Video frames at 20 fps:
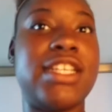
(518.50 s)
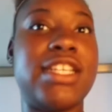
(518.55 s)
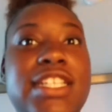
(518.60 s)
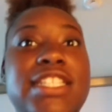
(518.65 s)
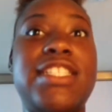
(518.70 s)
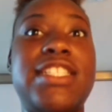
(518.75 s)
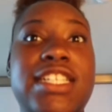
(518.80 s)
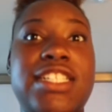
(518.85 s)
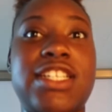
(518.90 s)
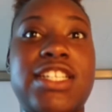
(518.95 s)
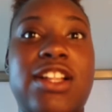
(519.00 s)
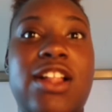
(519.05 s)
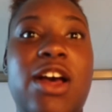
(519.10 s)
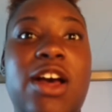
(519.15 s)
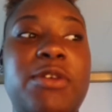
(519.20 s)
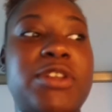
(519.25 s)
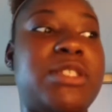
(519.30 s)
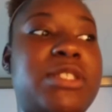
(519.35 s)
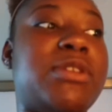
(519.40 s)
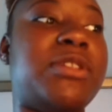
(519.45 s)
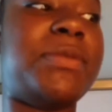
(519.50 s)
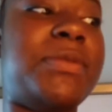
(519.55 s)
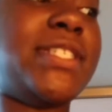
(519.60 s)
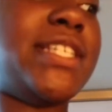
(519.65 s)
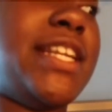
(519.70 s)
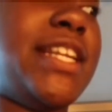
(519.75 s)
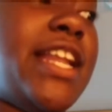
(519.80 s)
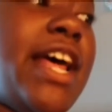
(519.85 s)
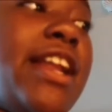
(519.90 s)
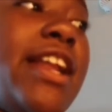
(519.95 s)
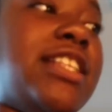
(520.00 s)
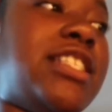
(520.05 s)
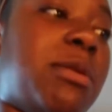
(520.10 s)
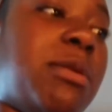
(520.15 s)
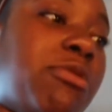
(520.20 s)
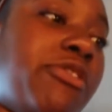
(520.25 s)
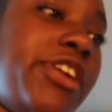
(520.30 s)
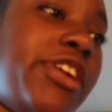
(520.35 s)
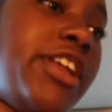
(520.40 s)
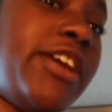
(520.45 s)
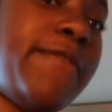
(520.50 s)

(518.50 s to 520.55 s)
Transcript: It's 6 o'clock. We're supposed to be sitting down at the table right